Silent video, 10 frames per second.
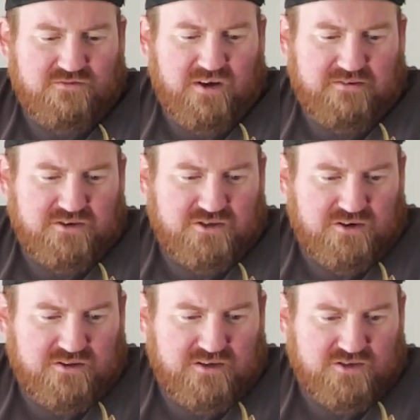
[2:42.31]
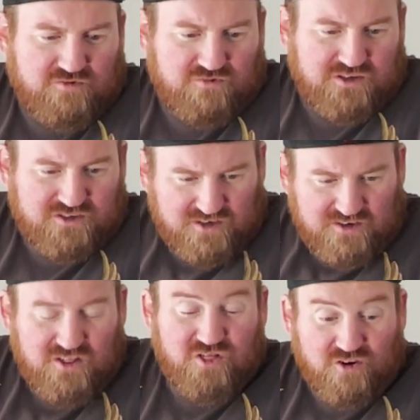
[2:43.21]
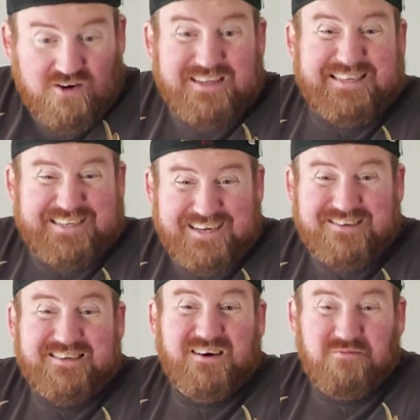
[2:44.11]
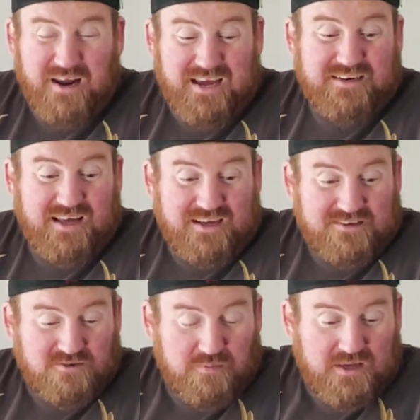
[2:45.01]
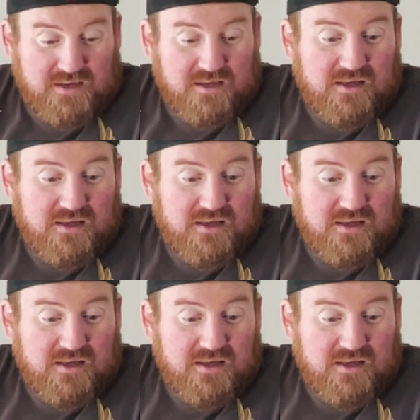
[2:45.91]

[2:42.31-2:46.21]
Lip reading: 536 ranked. I can speak.